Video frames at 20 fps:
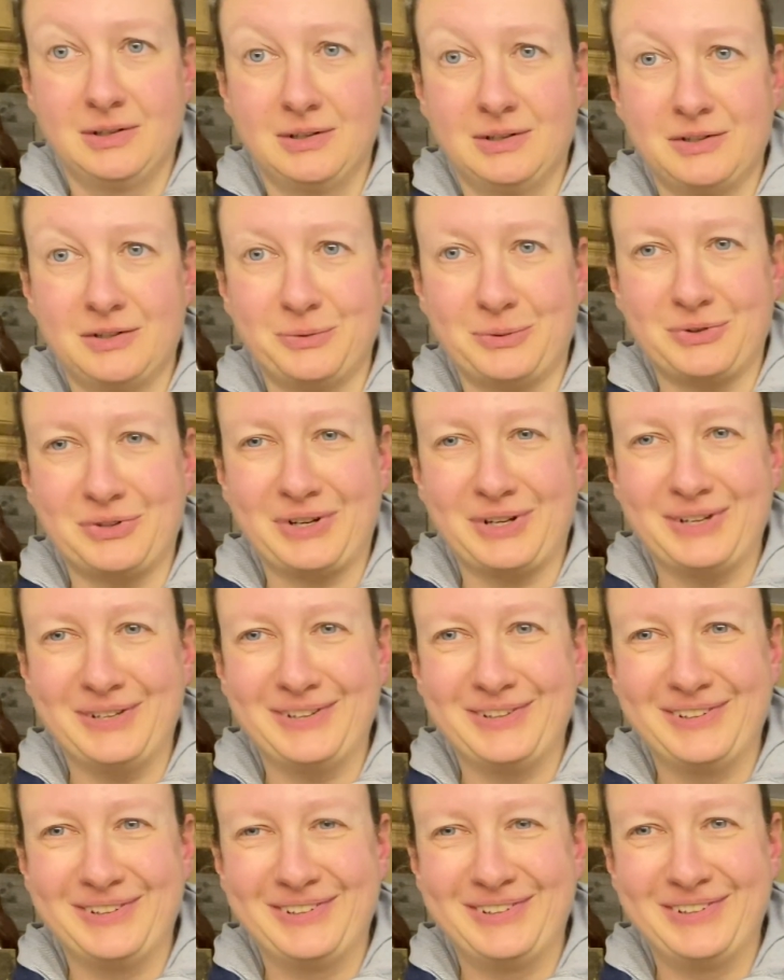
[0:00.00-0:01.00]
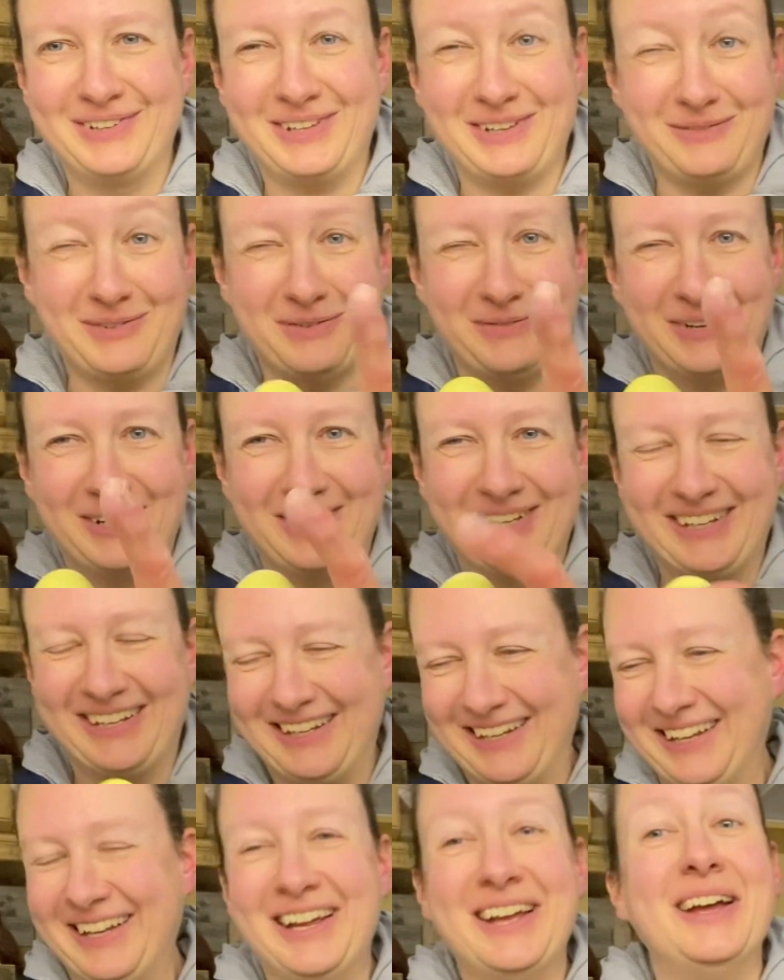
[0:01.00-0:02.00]
Shall we try it? Give me a minute.
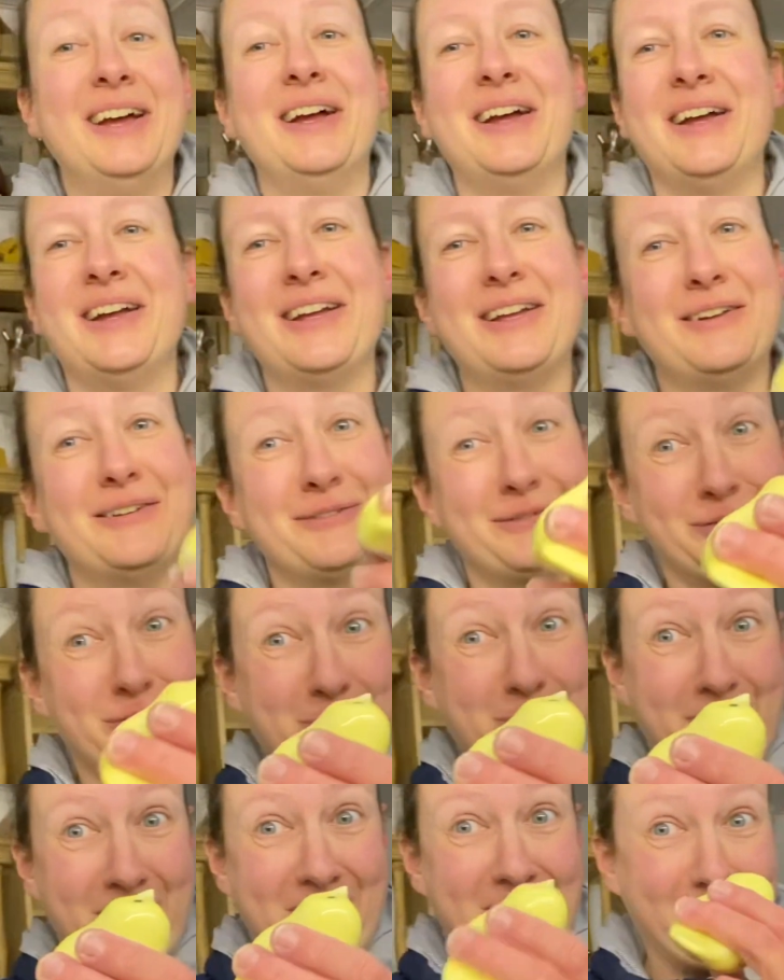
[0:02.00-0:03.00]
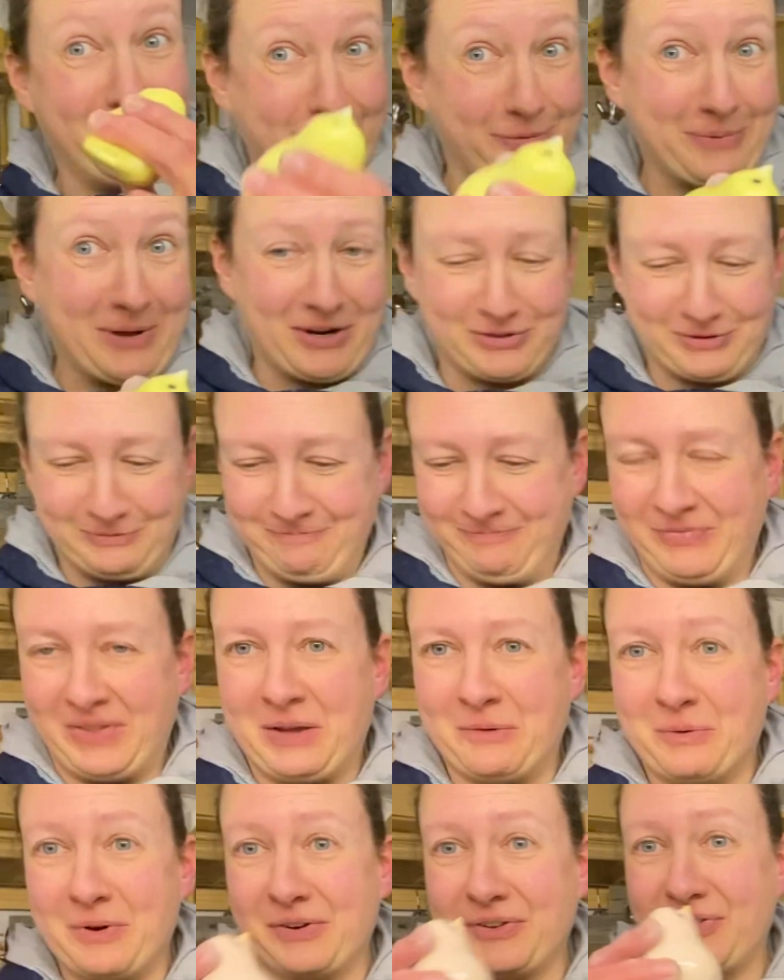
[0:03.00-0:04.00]
If I drop it, it'll smash.
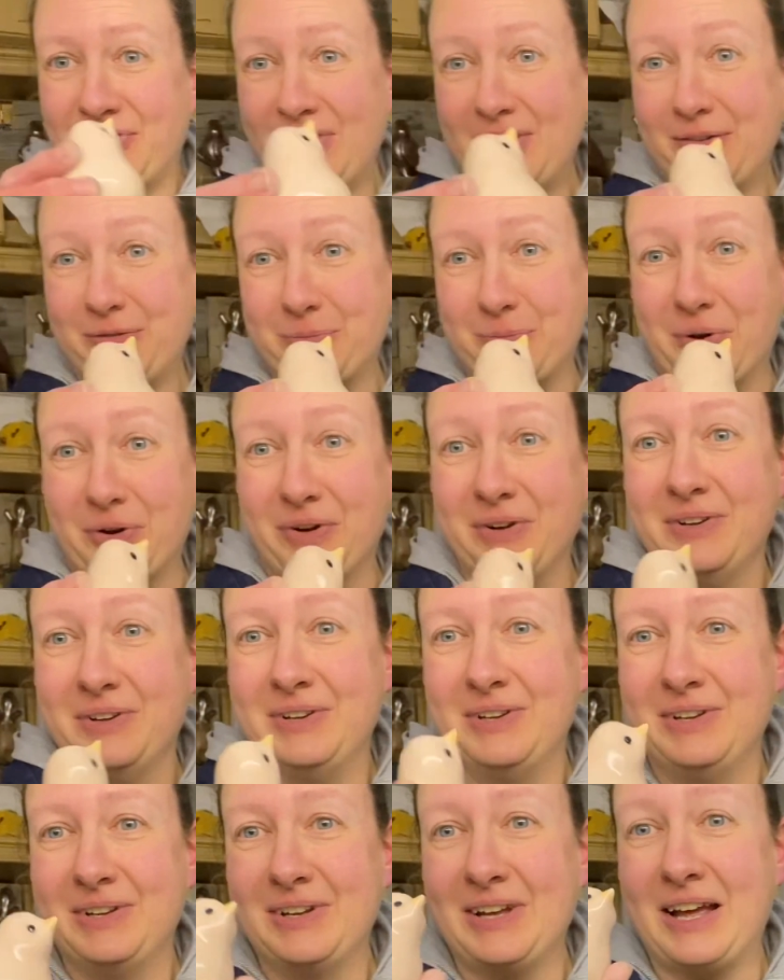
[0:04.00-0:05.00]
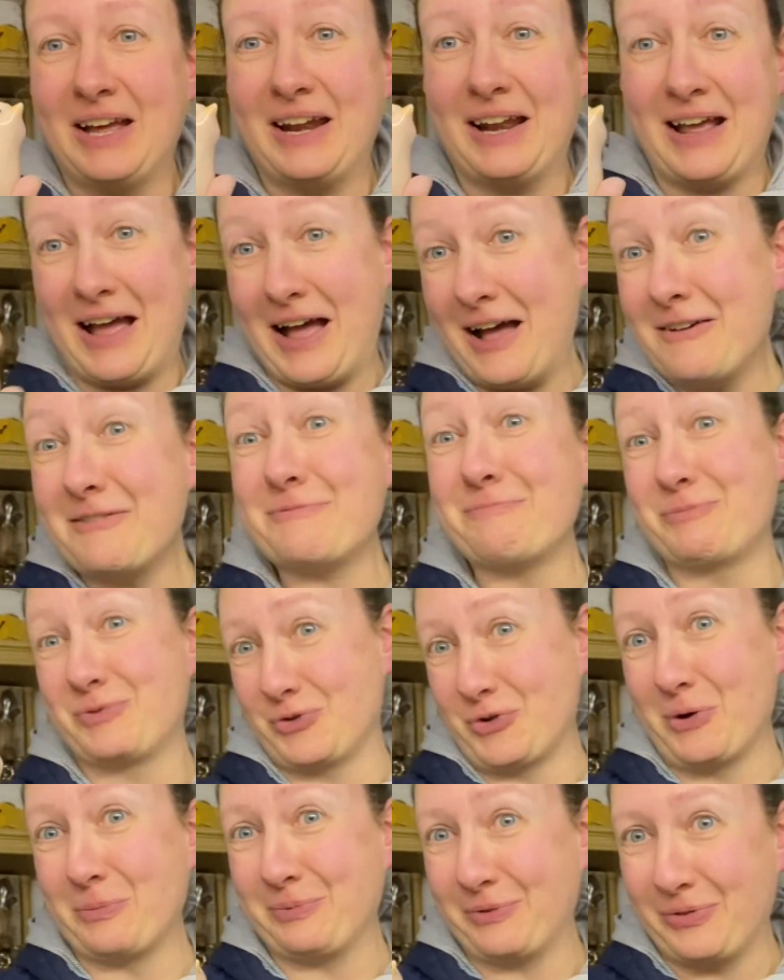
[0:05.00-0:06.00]
Whereas this one, and I have
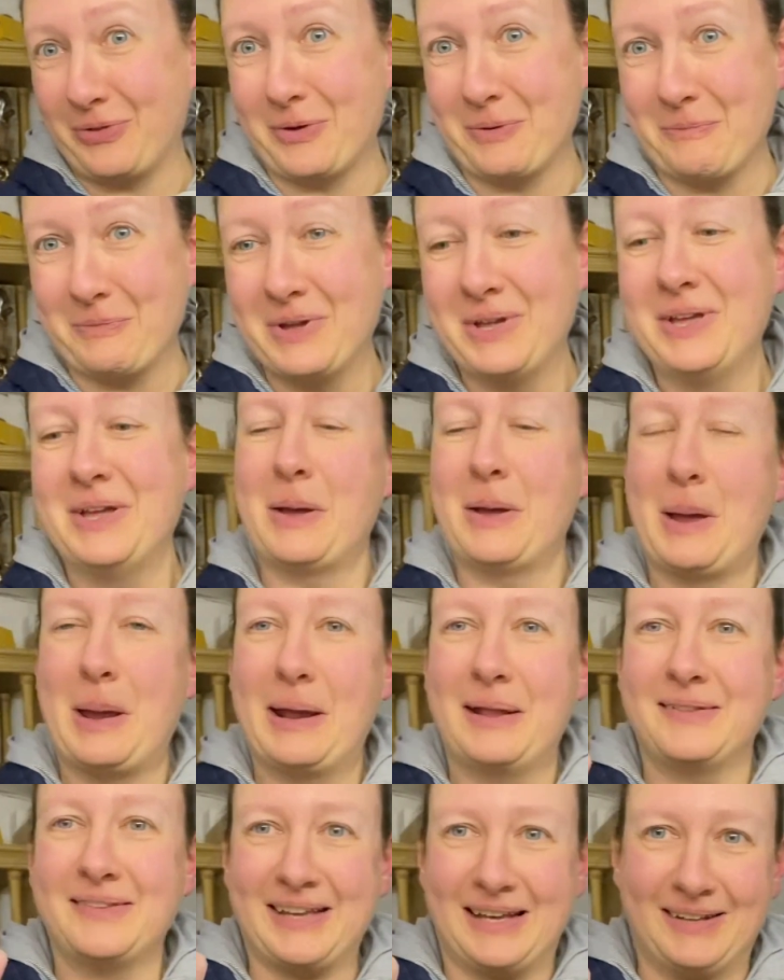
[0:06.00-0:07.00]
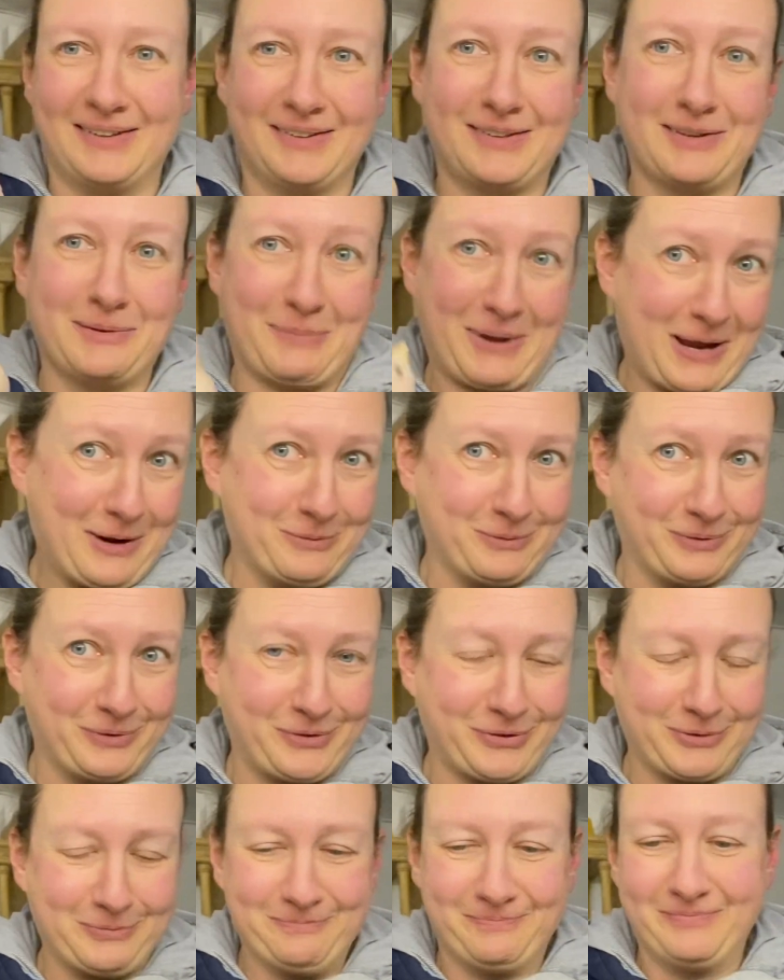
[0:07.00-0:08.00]
dropped them, tend to
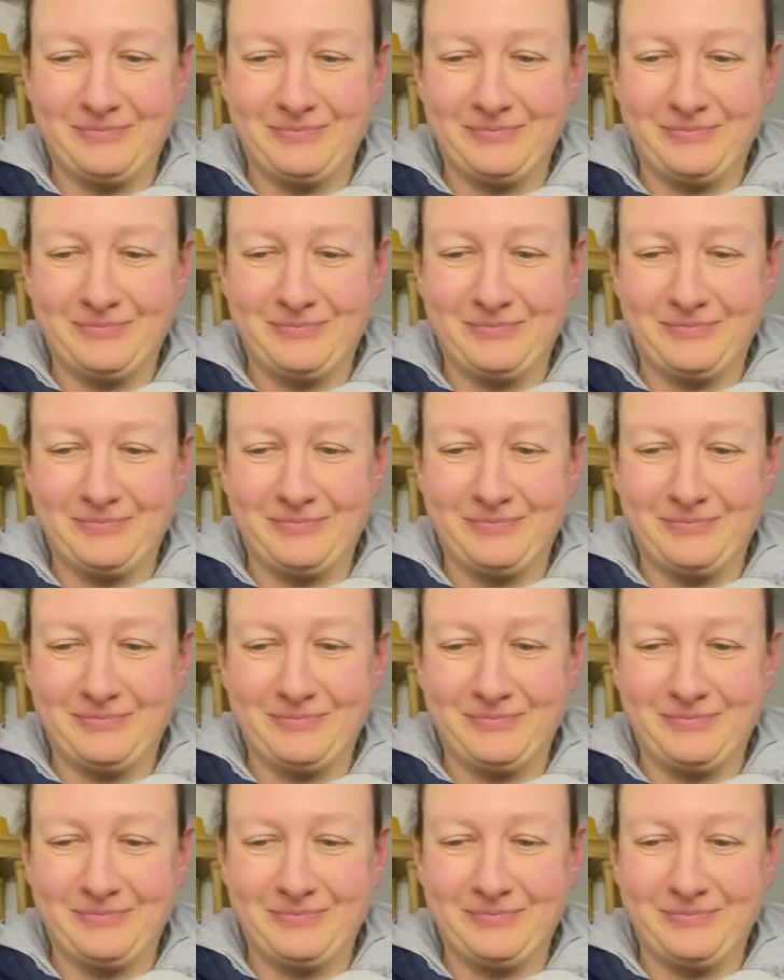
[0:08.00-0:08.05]
bounce.